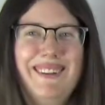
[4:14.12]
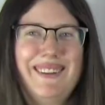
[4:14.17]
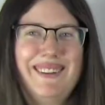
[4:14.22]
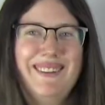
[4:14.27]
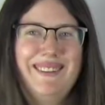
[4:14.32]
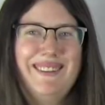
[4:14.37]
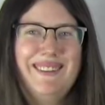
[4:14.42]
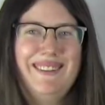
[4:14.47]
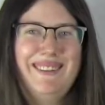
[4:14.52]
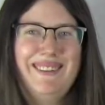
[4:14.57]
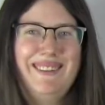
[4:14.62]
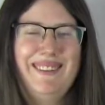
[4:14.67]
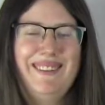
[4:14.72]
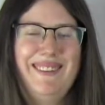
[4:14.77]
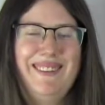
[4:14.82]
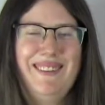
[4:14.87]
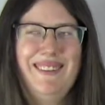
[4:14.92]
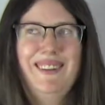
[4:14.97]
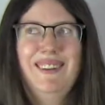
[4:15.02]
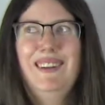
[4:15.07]

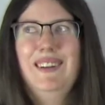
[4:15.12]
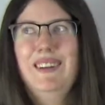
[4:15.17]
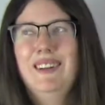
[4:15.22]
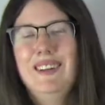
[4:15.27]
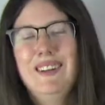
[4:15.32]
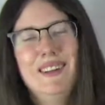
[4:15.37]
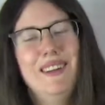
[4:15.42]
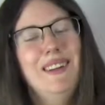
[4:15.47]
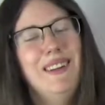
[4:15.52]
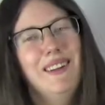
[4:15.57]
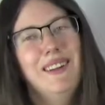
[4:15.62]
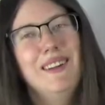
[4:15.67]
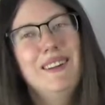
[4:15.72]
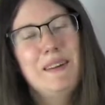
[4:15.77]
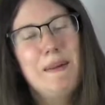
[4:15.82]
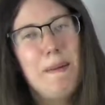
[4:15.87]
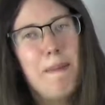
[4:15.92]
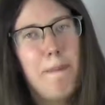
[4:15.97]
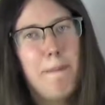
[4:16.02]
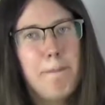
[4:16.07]

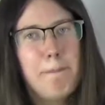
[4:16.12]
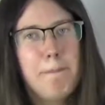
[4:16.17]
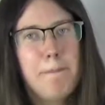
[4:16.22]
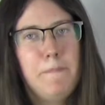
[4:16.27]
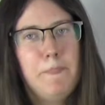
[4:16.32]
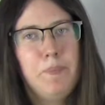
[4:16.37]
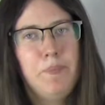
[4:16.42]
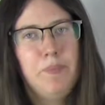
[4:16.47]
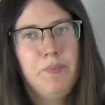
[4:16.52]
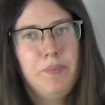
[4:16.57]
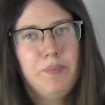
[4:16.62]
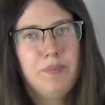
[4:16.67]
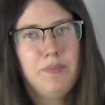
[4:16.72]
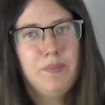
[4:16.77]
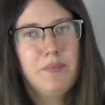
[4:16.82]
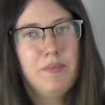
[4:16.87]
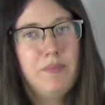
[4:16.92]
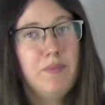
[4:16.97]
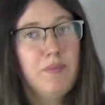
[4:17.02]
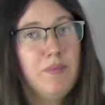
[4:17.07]

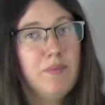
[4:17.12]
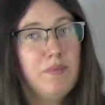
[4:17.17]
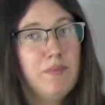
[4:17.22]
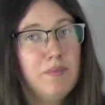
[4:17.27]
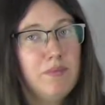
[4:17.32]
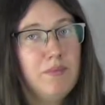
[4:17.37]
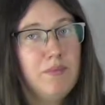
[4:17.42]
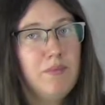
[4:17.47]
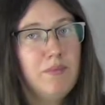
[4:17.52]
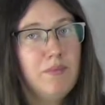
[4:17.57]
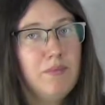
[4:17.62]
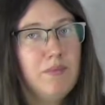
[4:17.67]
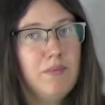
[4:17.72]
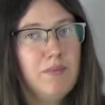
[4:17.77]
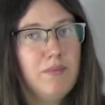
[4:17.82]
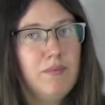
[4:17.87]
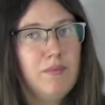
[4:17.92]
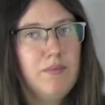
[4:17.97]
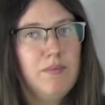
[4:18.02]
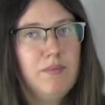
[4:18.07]

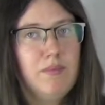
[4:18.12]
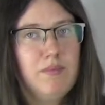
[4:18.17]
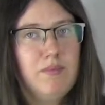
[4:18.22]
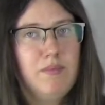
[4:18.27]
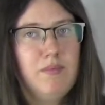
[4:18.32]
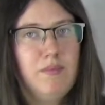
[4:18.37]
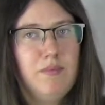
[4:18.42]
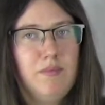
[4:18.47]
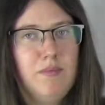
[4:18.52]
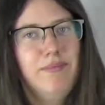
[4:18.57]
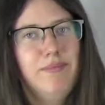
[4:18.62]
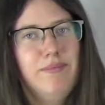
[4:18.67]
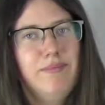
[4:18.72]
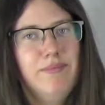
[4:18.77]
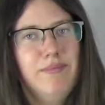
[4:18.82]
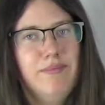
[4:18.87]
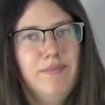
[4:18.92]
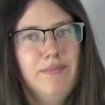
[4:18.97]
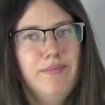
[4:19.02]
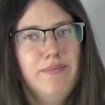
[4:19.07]

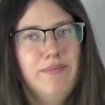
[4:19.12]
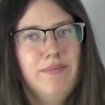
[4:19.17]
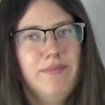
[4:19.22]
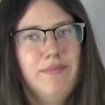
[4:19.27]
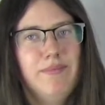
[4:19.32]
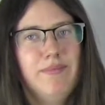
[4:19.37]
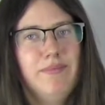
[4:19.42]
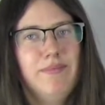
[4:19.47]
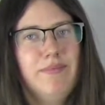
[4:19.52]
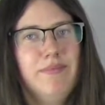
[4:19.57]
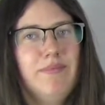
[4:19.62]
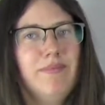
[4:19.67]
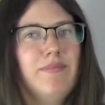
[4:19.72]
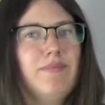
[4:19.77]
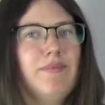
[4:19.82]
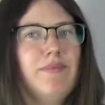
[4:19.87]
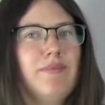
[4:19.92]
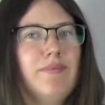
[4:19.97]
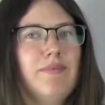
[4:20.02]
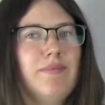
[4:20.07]

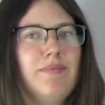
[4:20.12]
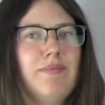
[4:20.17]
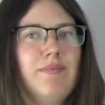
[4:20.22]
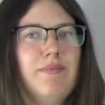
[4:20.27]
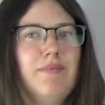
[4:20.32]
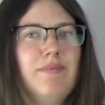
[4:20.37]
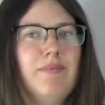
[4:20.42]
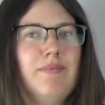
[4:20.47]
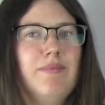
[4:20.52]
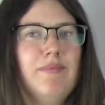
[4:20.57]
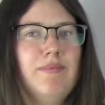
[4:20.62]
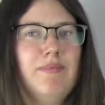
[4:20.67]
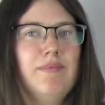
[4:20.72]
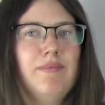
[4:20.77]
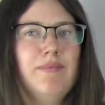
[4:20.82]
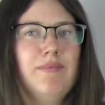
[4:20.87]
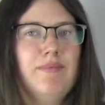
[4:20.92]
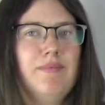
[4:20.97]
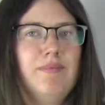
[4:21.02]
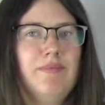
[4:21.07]

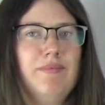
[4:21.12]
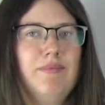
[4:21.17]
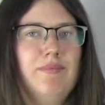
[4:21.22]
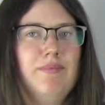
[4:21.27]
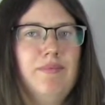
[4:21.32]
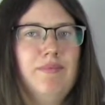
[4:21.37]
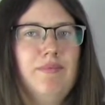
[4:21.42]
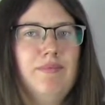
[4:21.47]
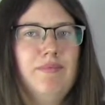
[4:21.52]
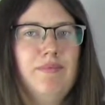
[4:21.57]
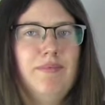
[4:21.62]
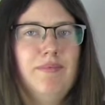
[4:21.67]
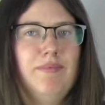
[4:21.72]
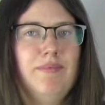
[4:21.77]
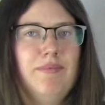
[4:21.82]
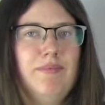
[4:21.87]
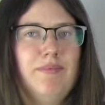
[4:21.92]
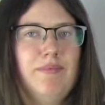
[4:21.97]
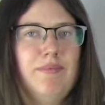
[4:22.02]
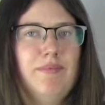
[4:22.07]

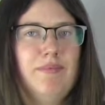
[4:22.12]
(not speaking)